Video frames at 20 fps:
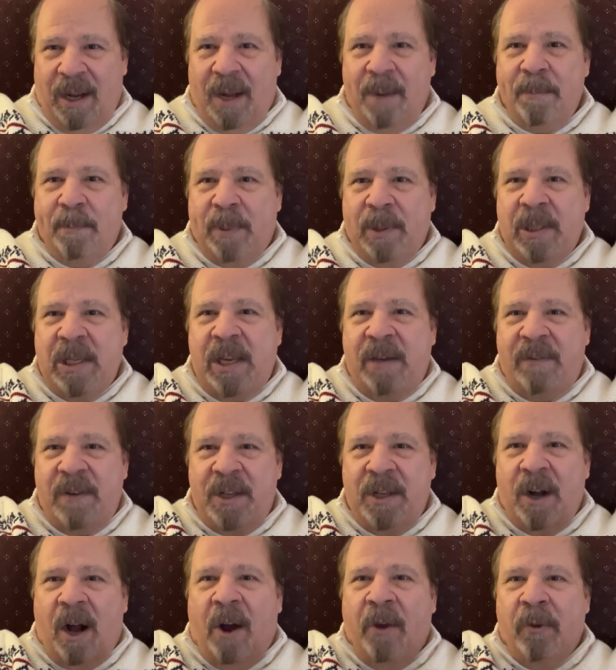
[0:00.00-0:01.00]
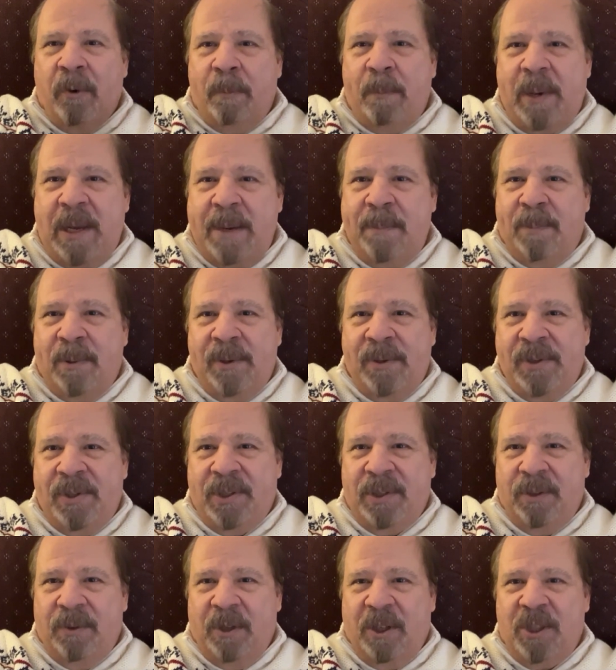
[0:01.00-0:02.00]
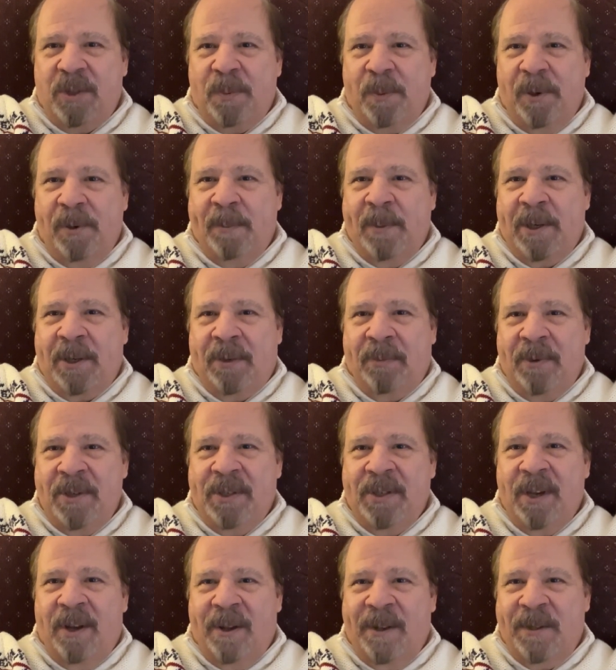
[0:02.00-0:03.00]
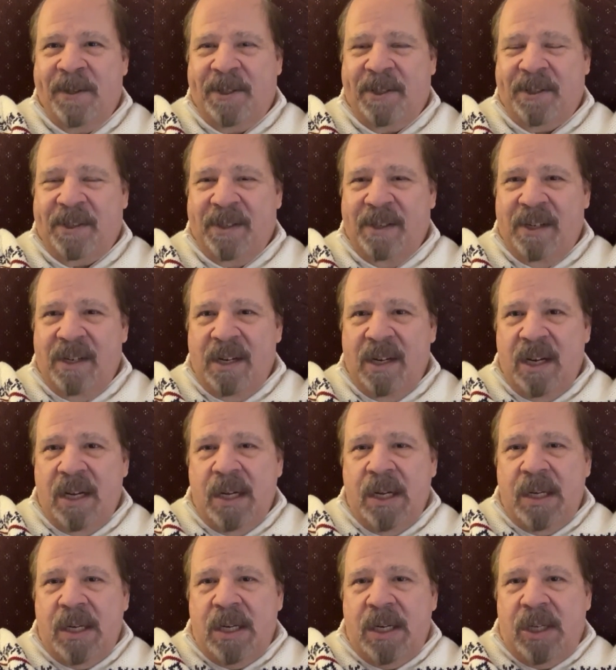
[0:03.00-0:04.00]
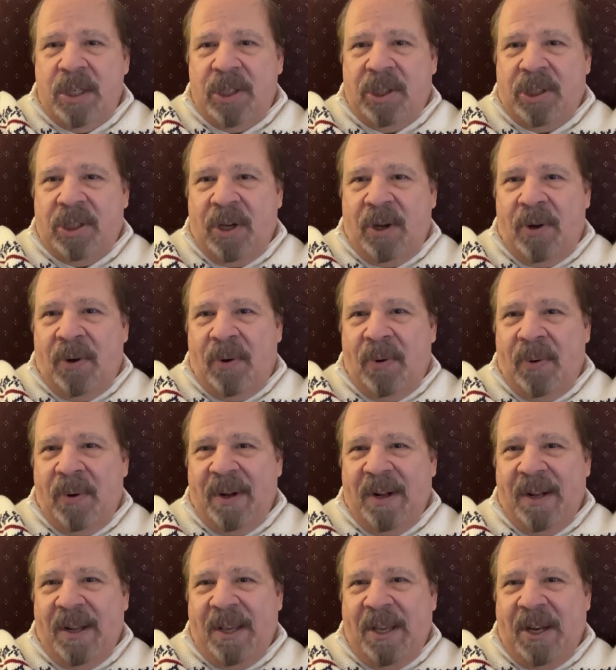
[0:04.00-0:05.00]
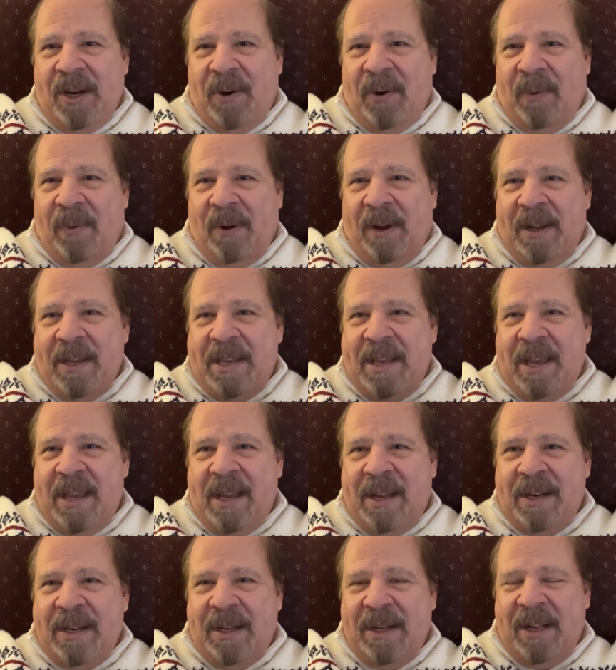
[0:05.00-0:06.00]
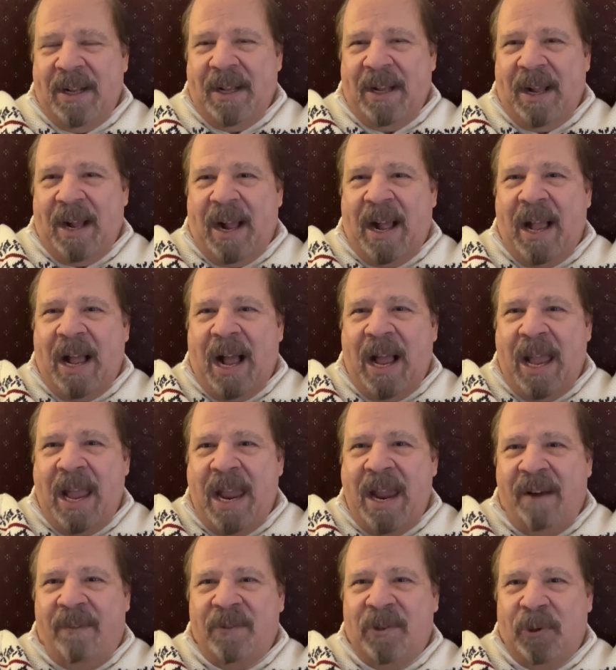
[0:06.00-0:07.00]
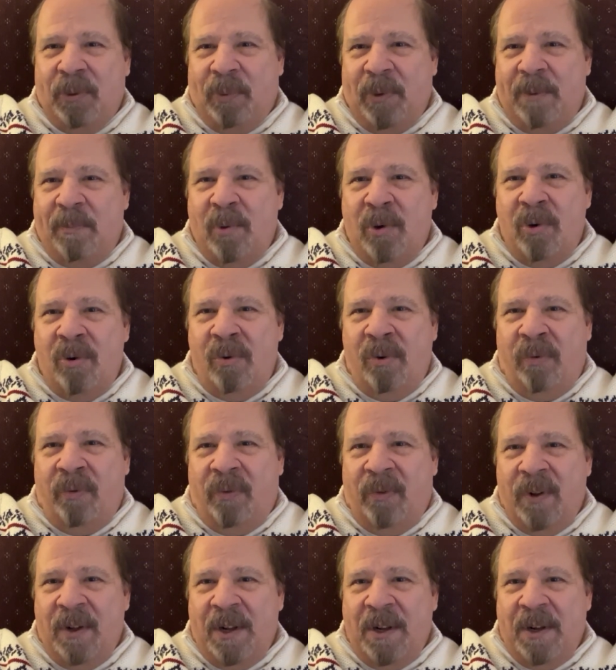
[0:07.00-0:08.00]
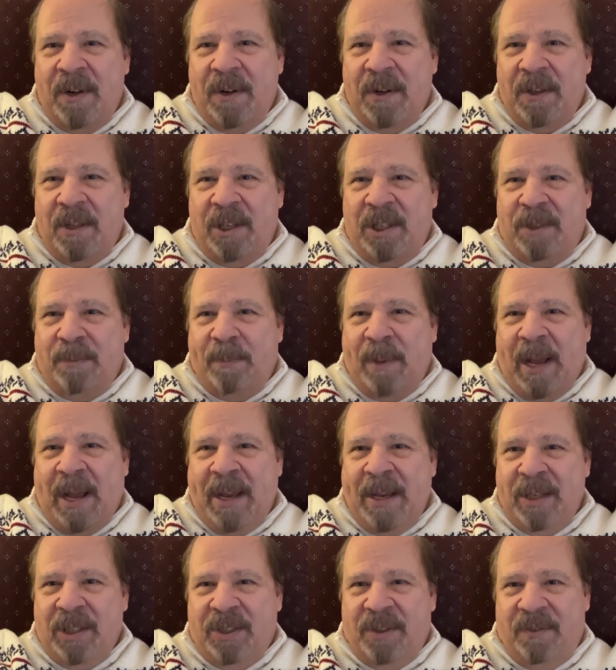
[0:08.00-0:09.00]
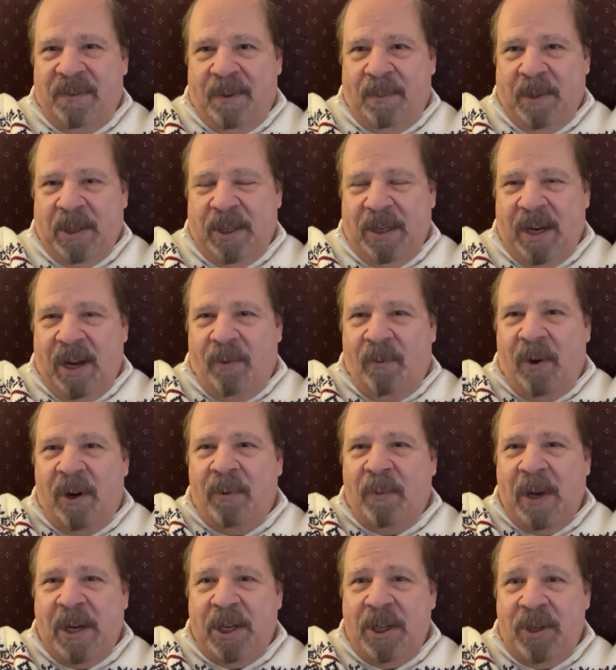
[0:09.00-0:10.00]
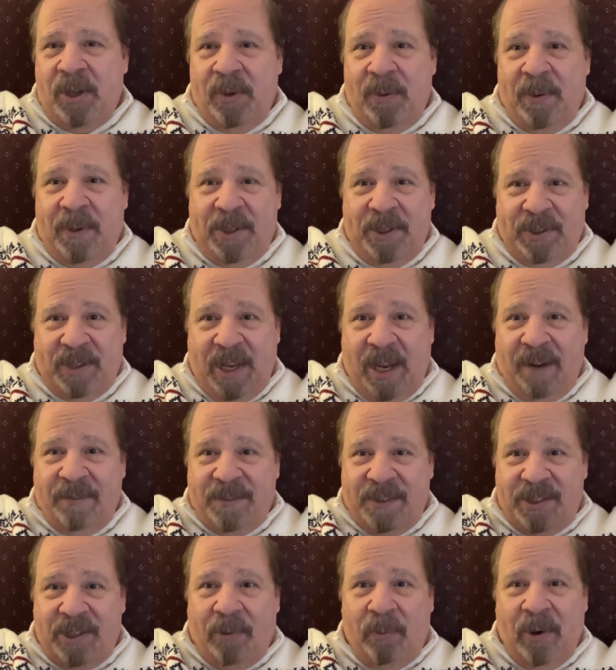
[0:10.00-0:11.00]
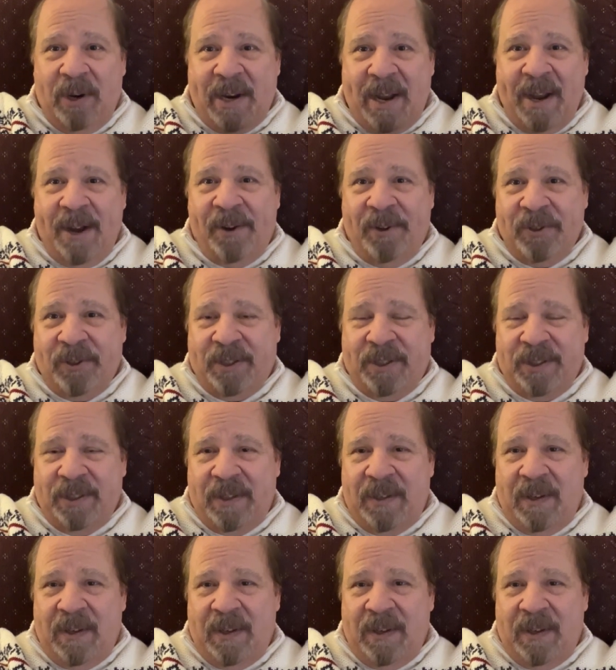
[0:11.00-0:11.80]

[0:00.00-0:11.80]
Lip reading: believing other people's experimental results. So, again, I have to remove this bias from it. Now, one way to do it is to have someone else